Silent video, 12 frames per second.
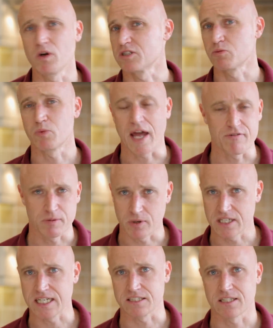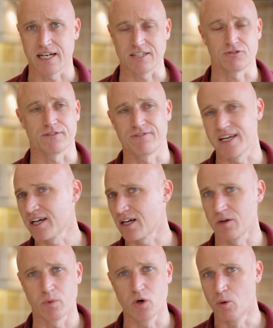once everybody gets an electric
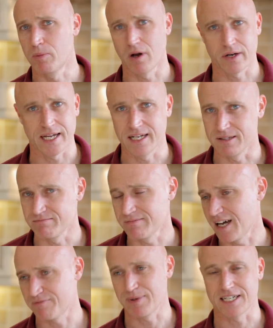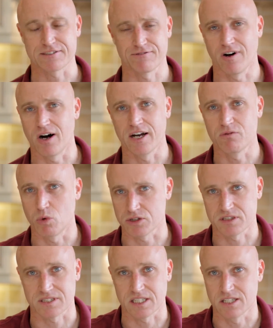vehicle and we all plug in at half past five,
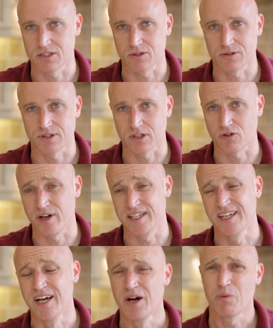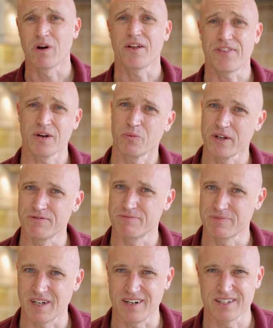what's it going to do to the grid? Well, I think we've
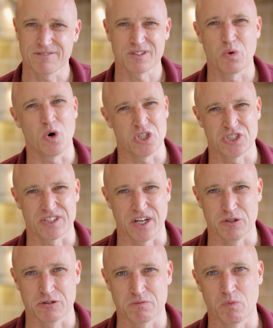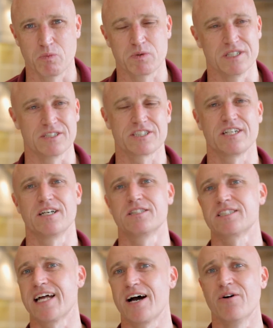kind of quashed those
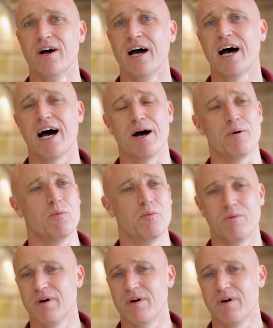concerns now. Uh,